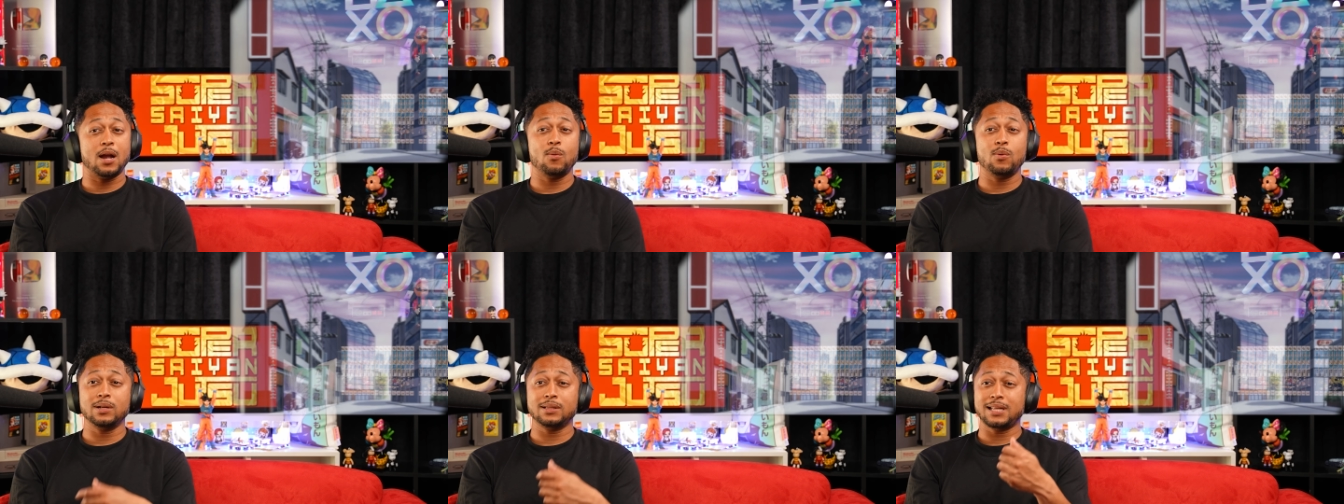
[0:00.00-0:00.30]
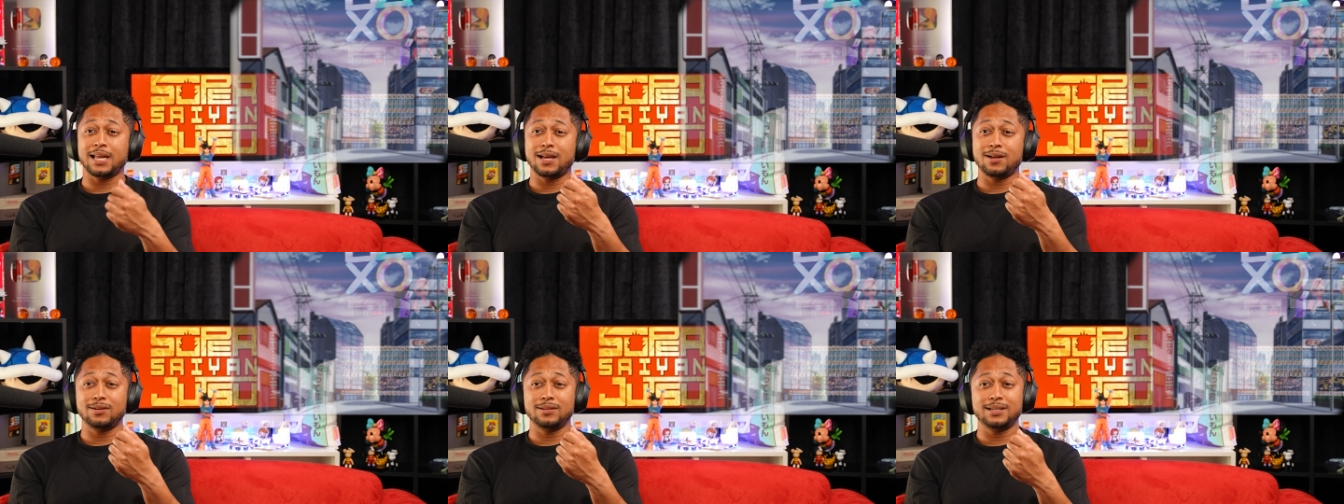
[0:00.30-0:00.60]
Hey, what
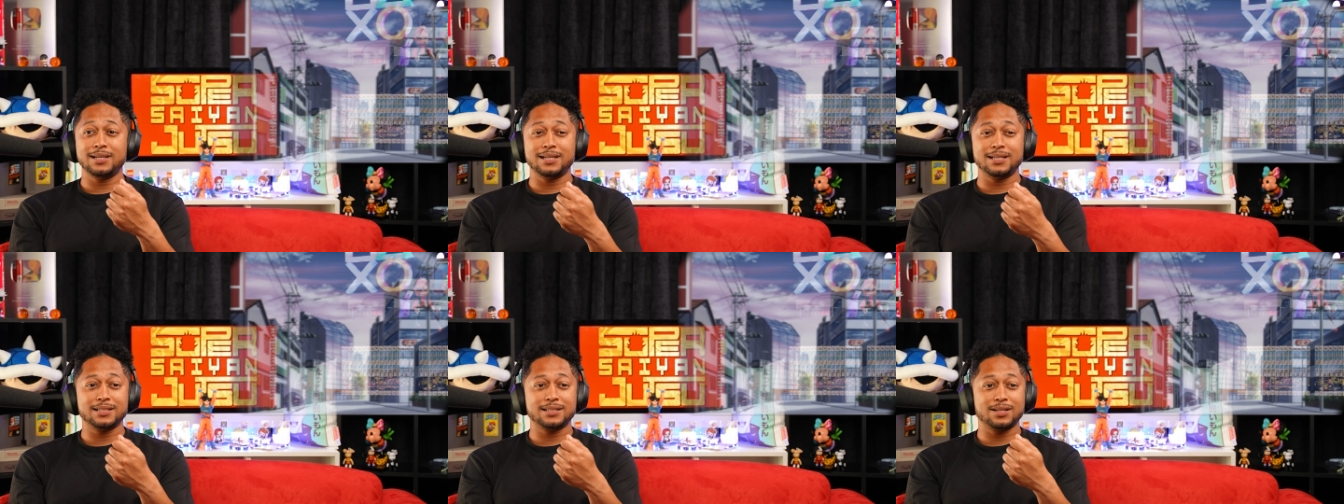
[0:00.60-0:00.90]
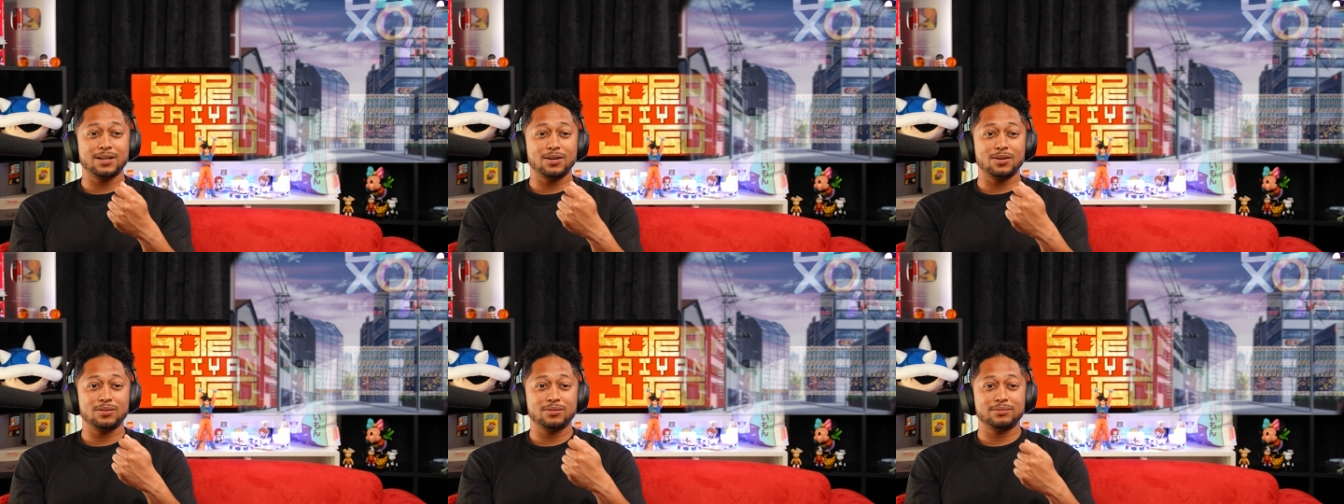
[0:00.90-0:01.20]
the hell it is
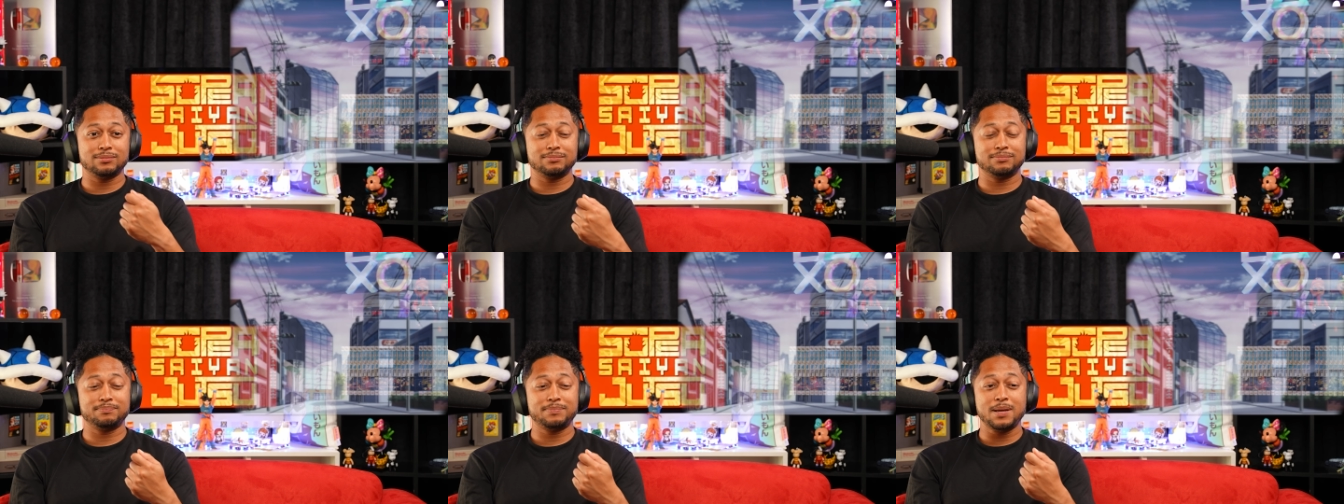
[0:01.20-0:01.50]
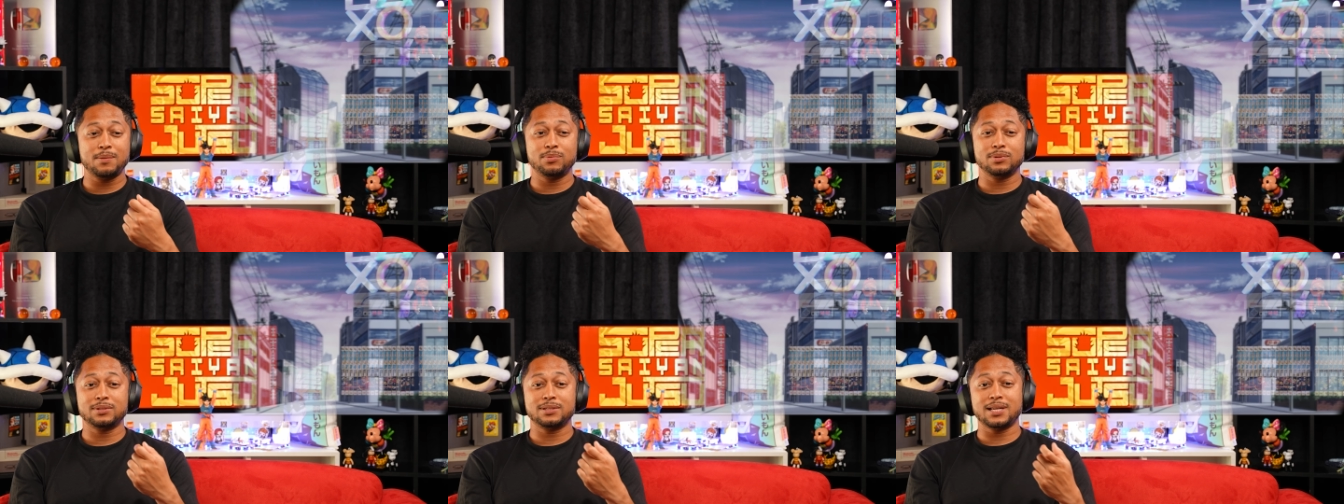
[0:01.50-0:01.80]
though?
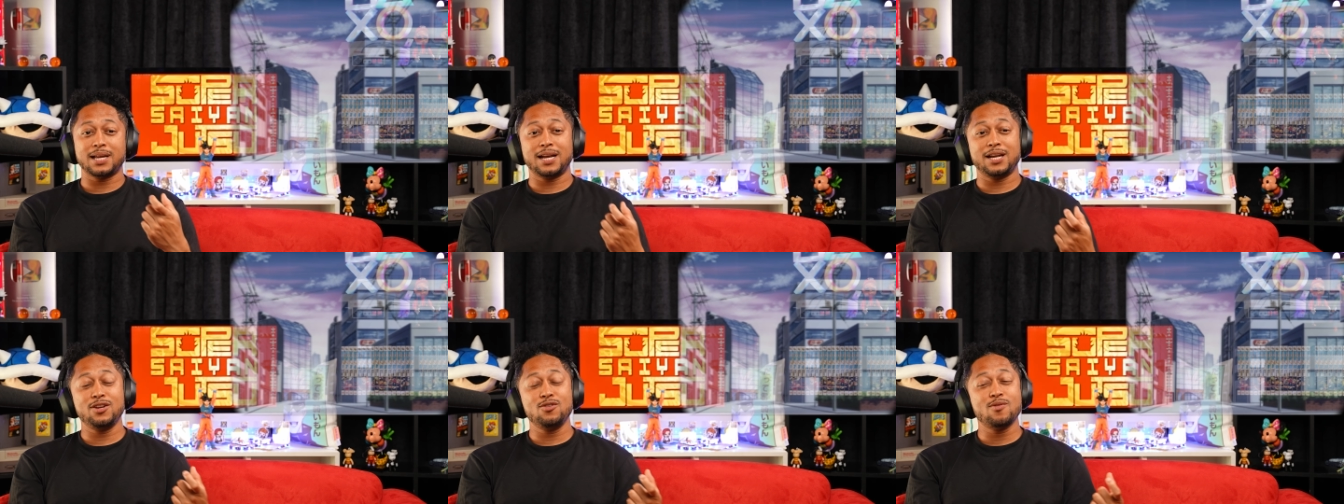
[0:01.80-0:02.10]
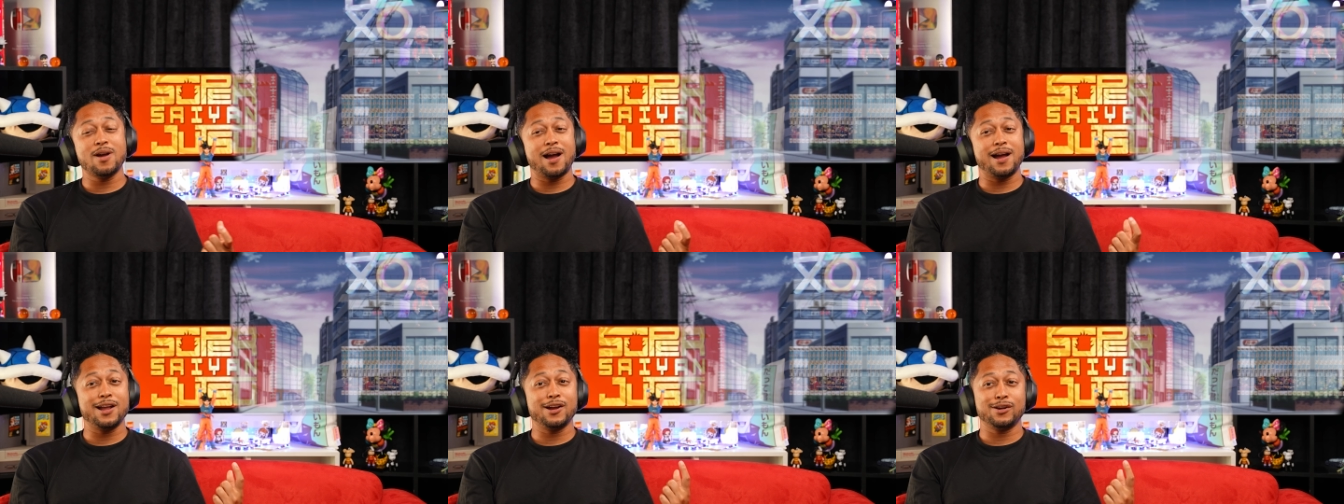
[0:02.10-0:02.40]
People saying
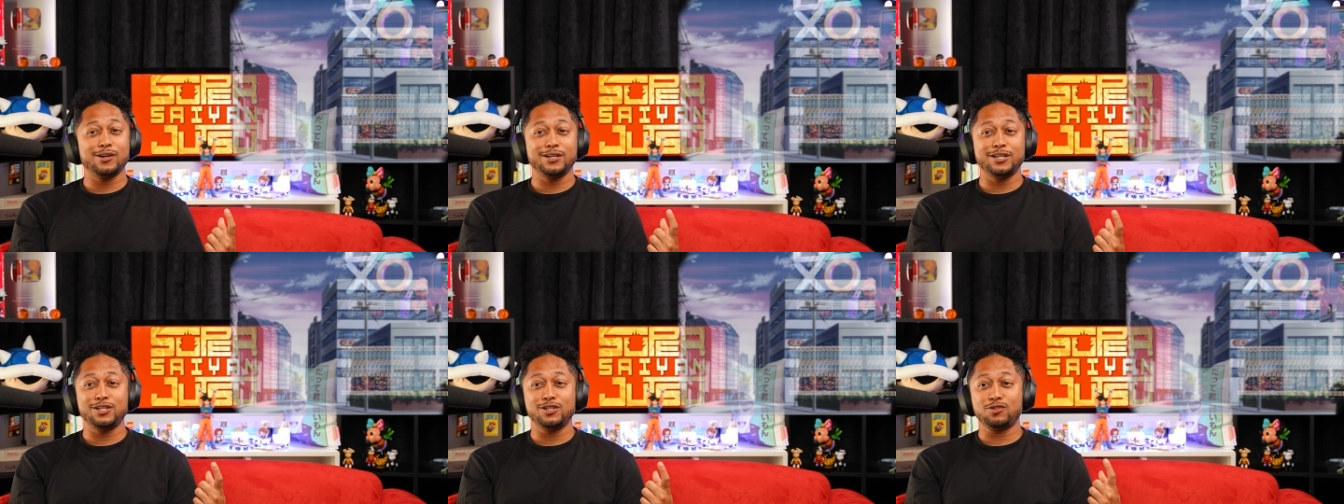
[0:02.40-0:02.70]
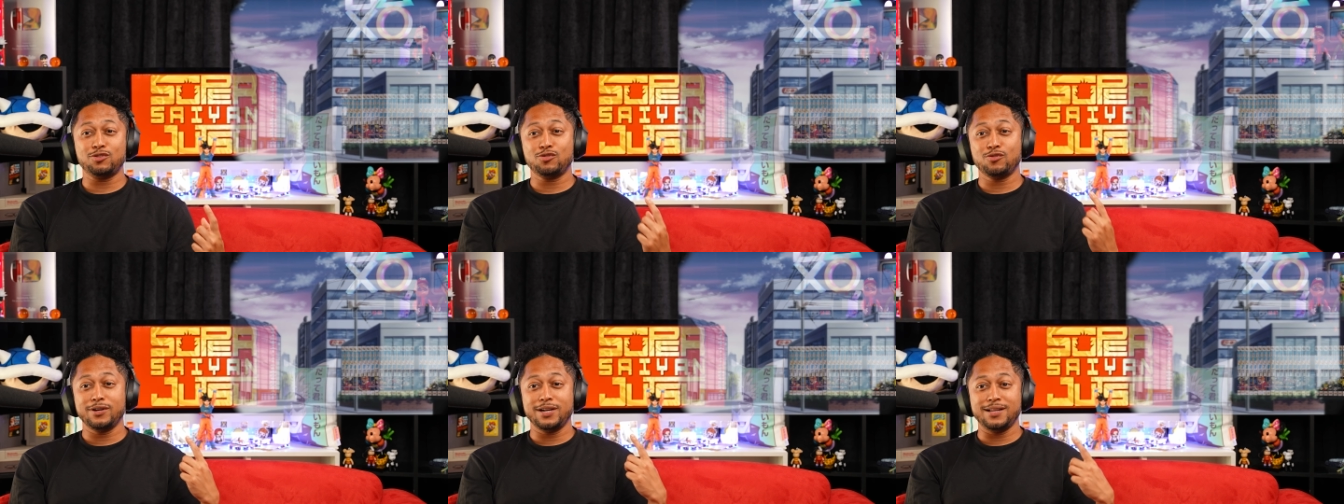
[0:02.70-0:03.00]
you out here in these
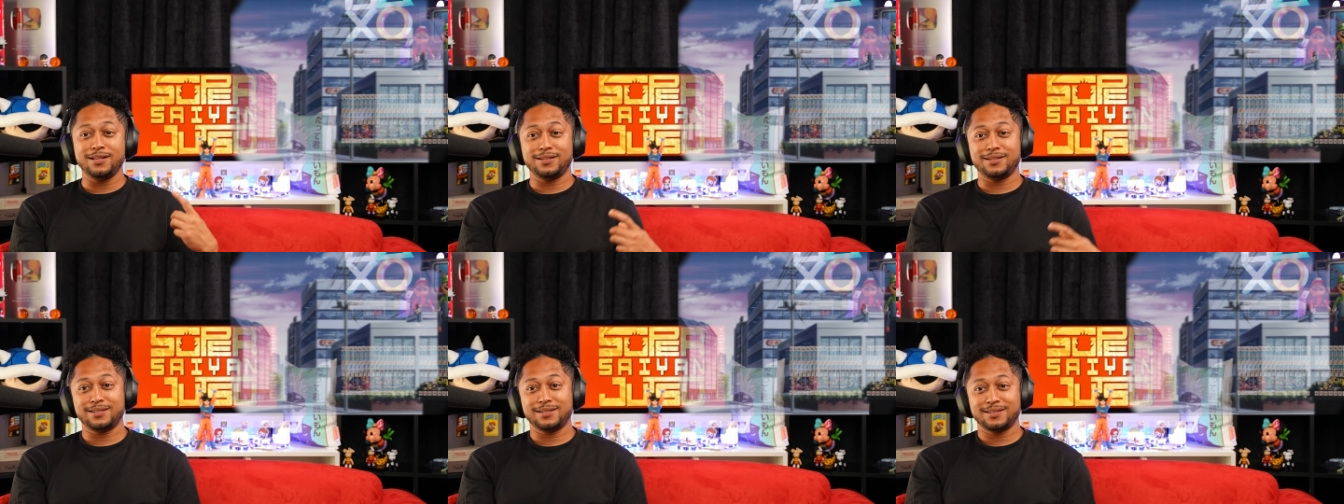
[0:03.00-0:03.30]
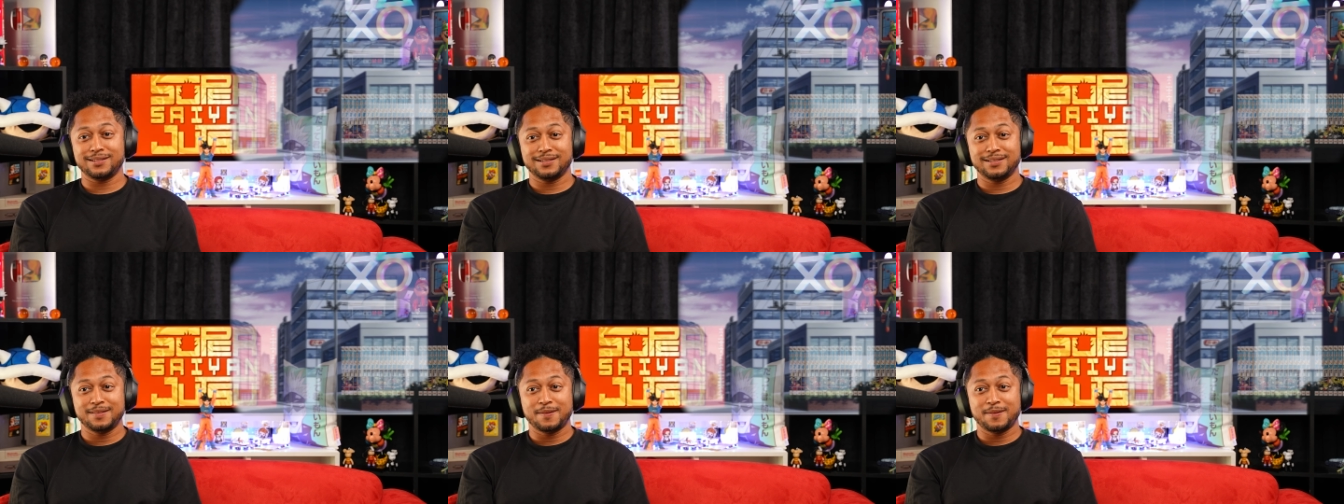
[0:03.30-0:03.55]
streets,